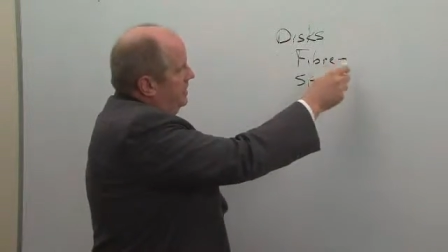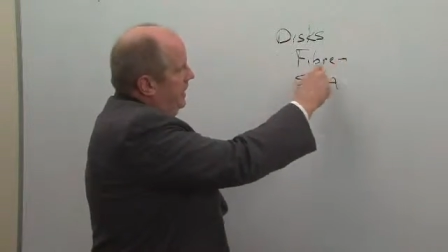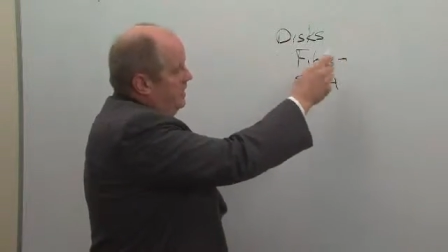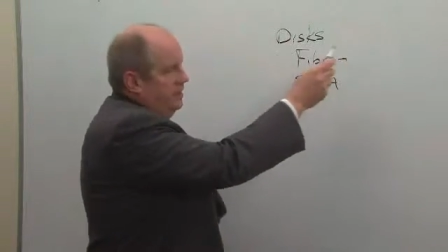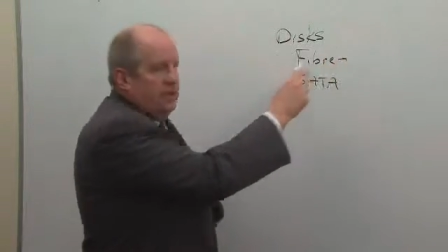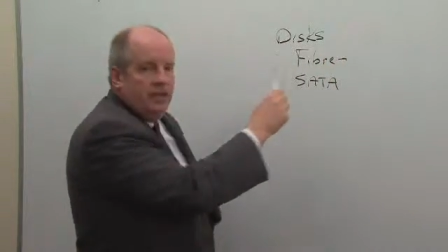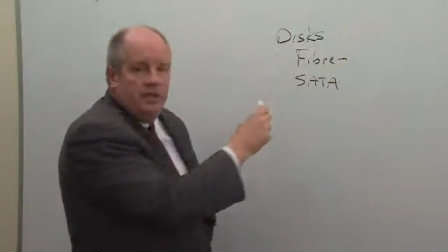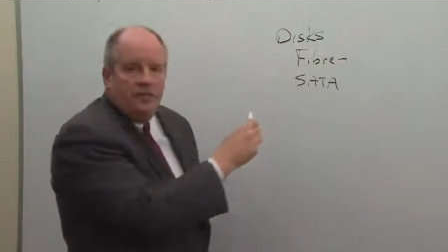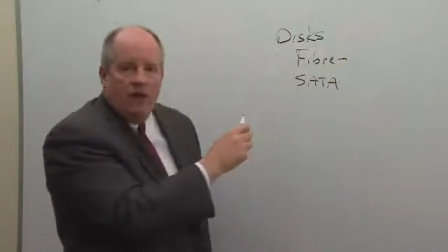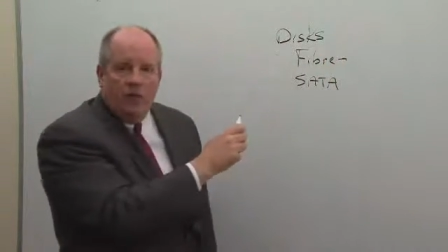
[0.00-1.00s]
data that
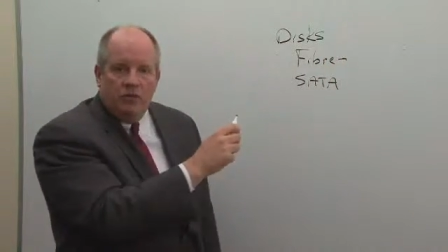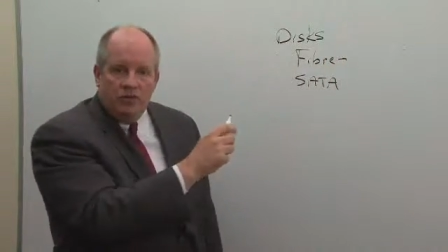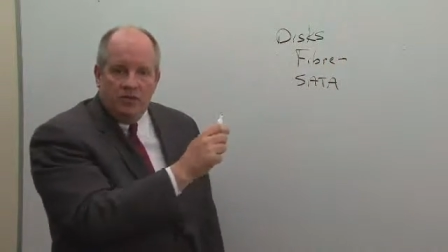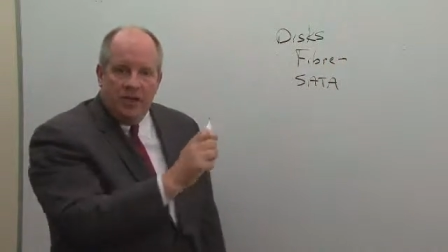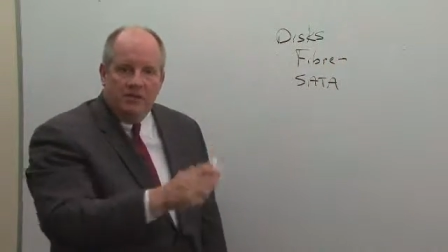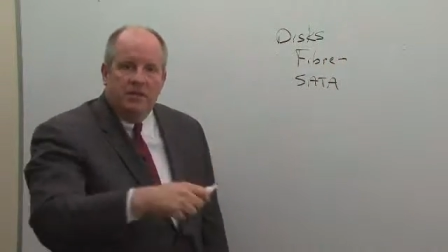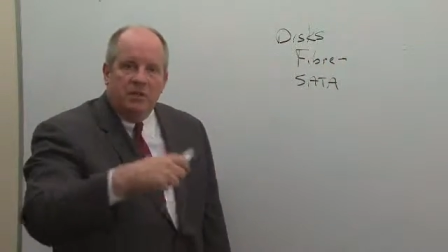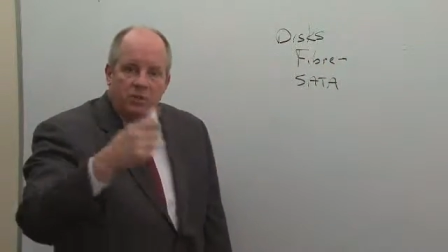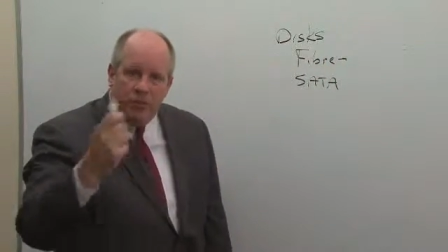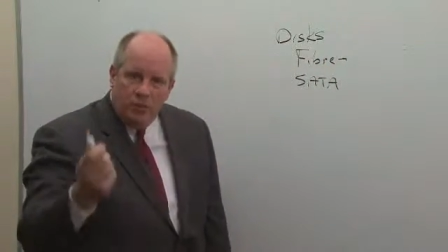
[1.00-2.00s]
you fly over a
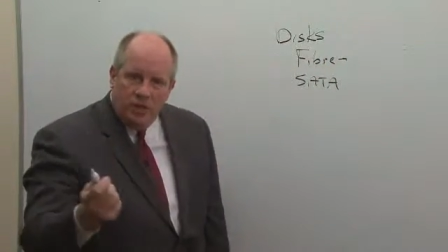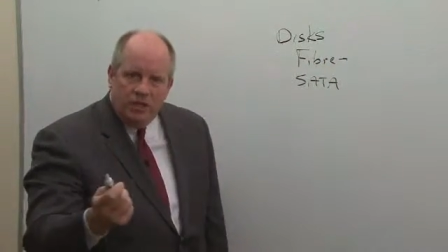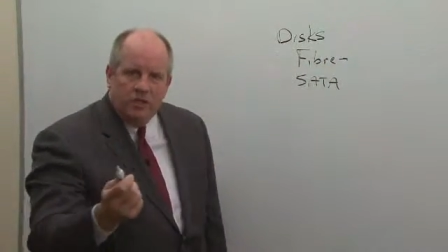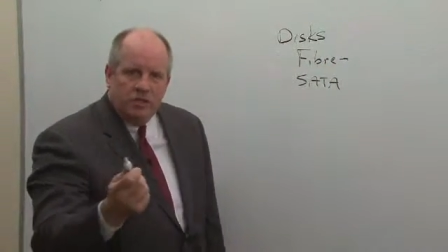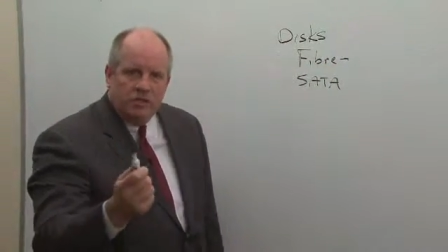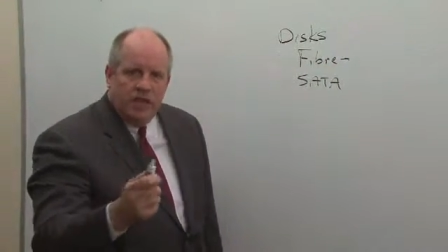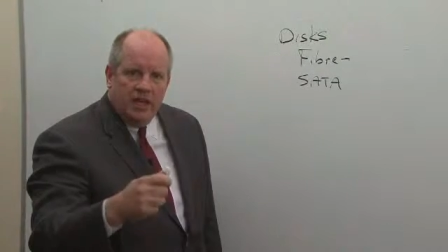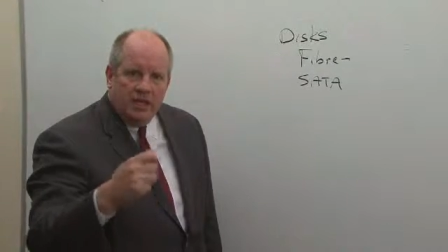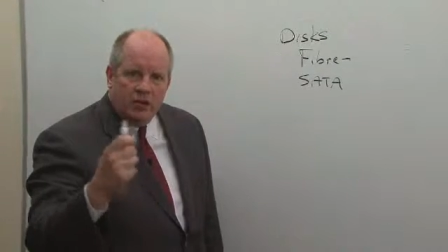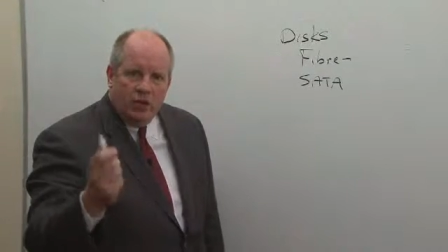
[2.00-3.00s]
segment, and we, we use
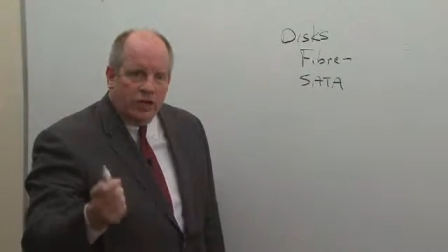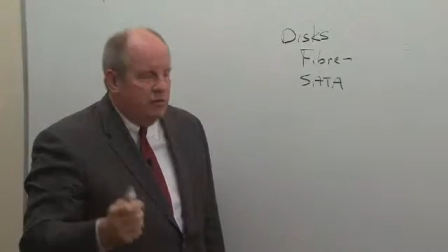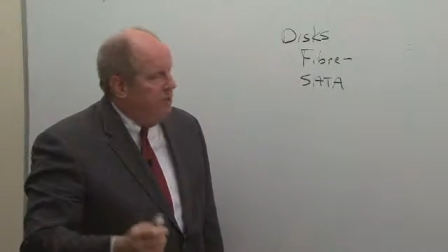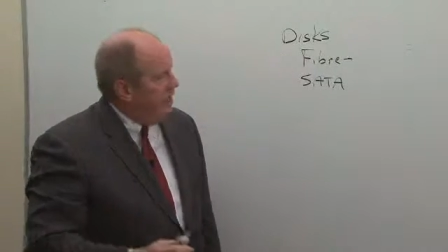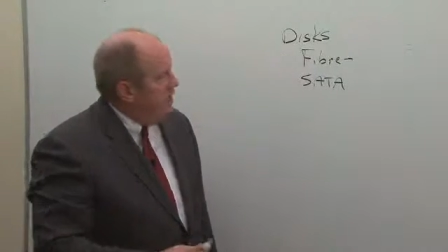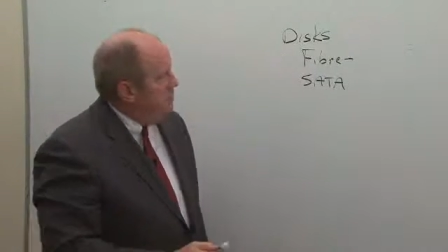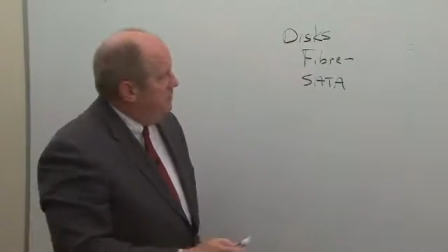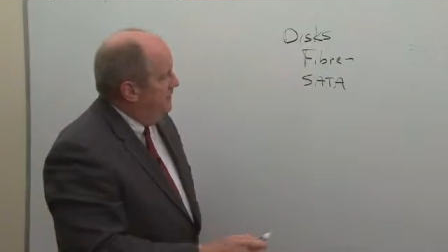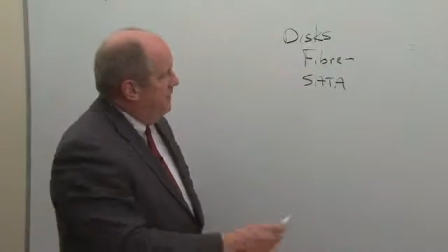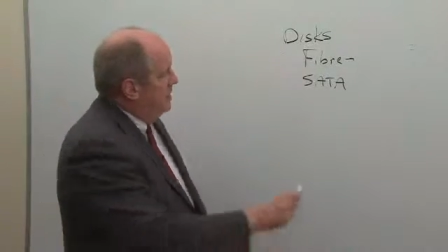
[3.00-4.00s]
a correction
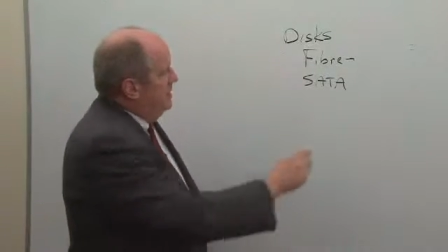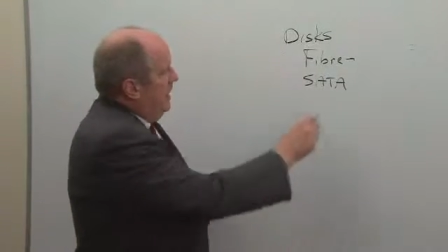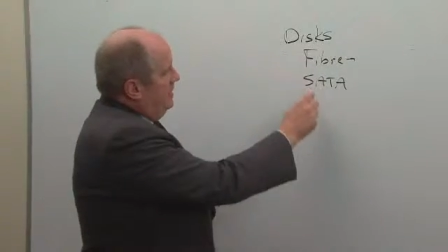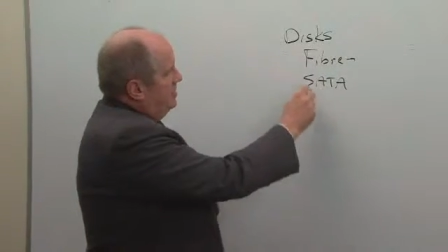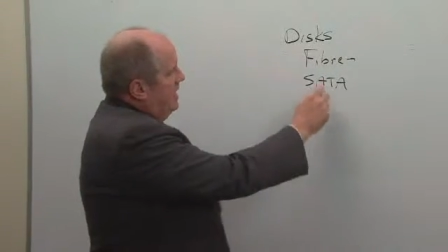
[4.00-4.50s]
mechanism to fix that.